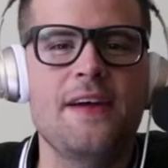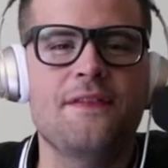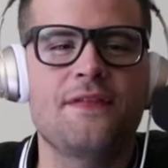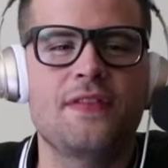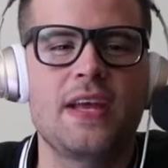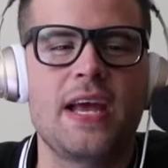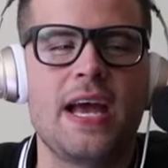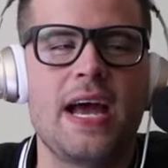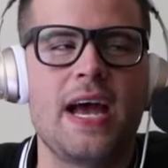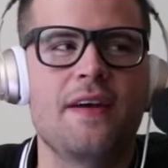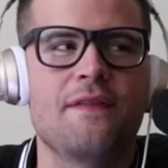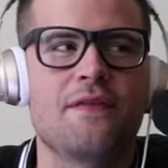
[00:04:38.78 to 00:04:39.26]
have
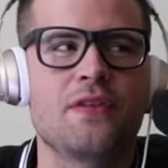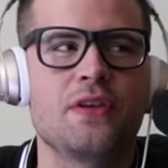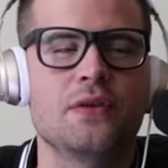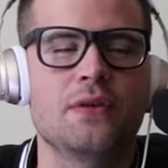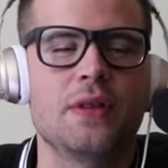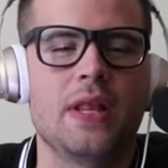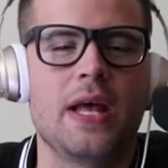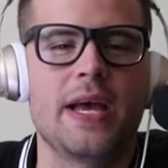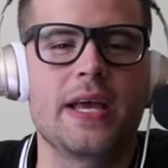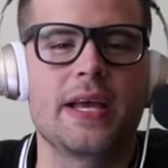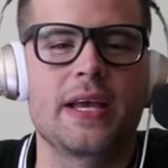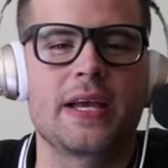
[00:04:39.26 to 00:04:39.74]
to have you
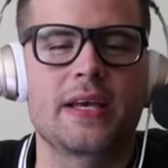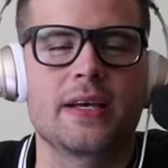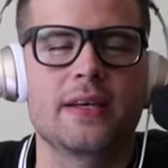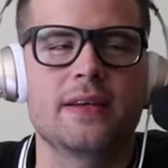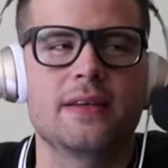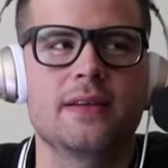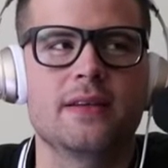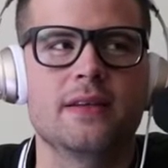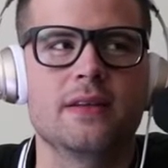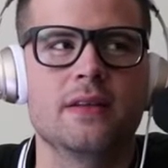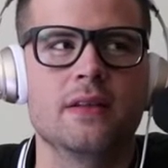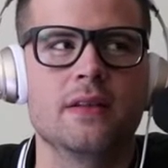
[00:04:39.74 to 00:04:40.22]
like
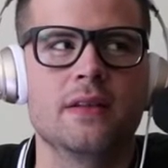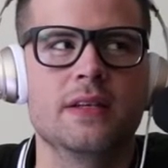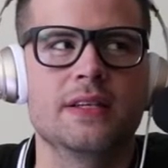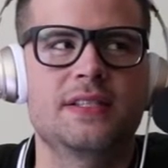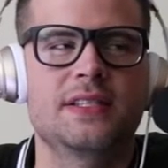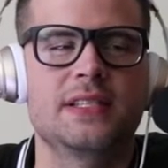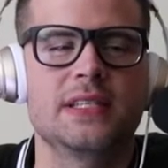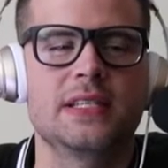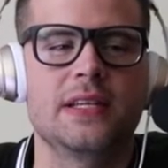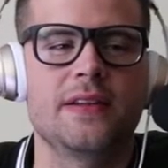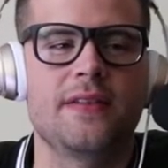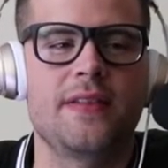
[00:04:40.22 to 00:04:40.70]

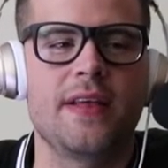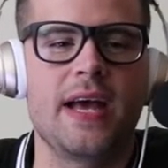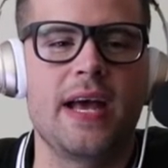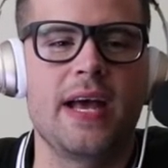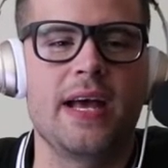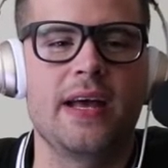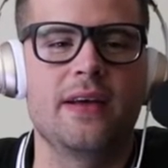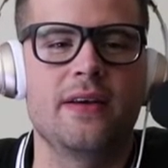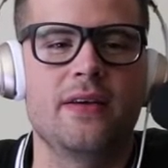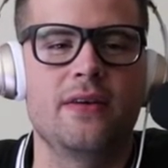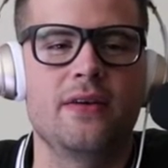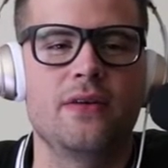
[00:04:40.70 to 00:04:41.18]
listen to
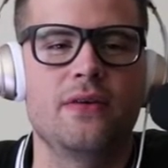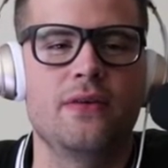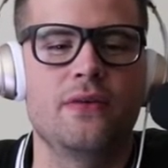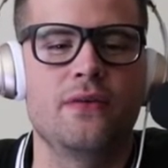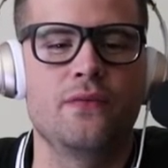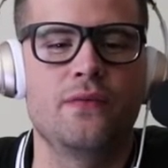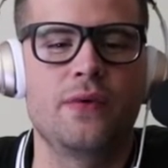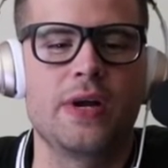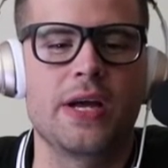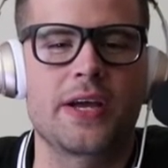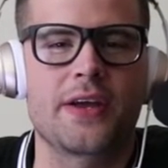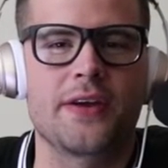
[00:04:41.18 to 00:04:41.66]
that
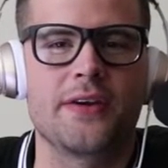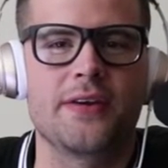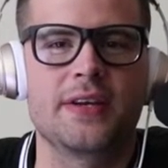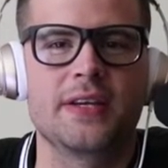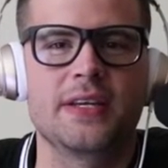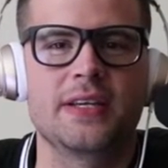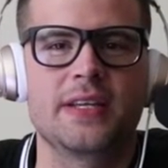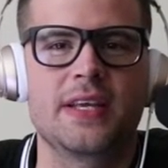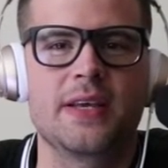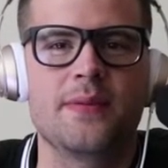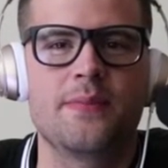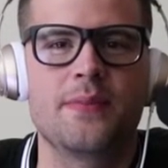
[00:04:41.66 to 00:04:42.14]
record
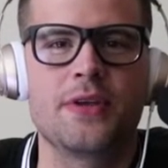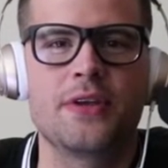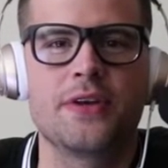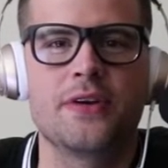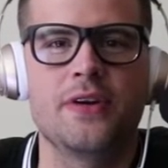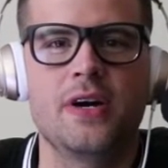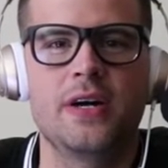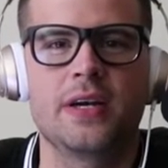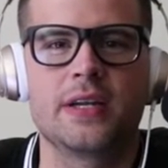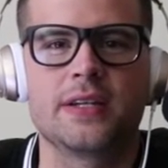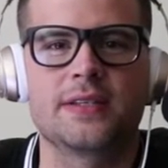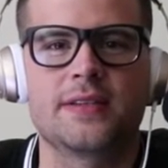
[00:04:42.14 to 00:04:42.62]
and give me
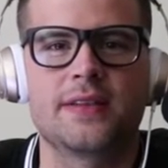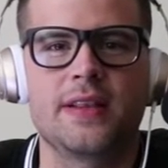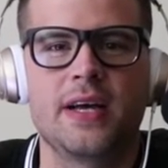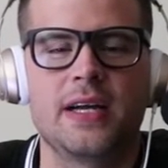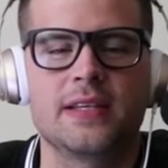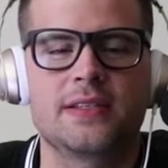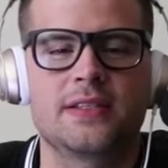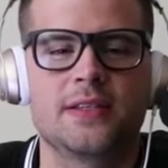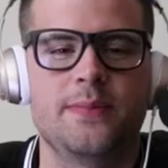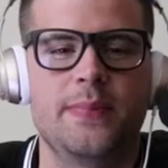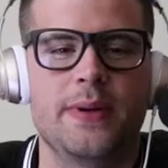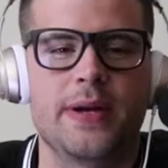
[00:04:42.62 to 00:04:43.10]
your honest
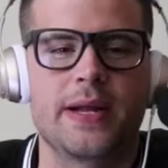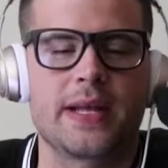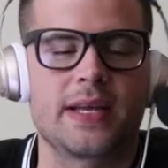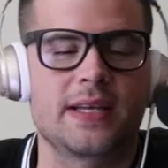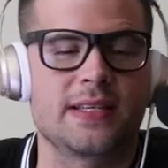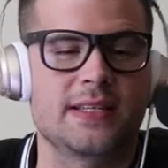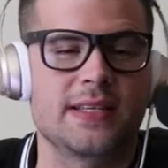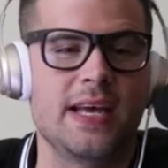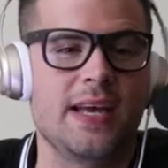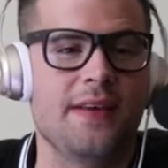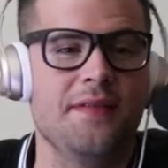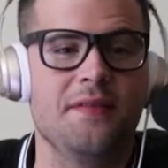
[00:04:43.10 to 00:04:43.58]
thoughts about it
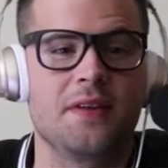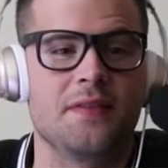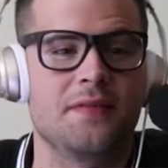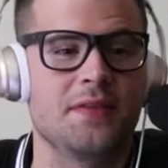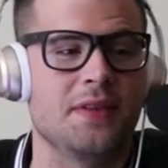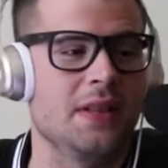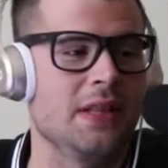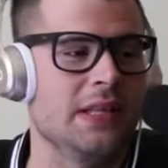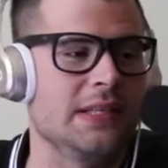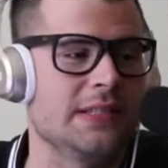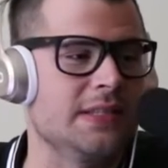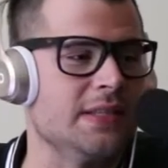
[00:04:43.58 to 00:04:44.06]
because I haven't
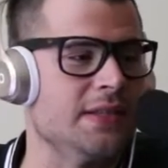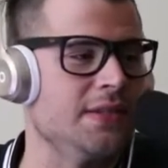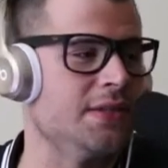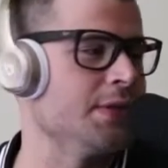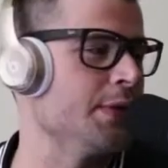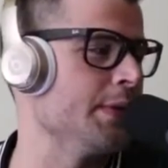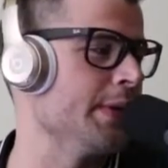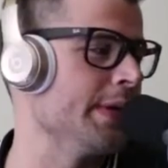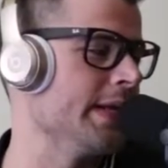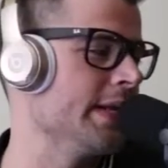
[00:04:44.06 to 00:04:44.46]
even listened to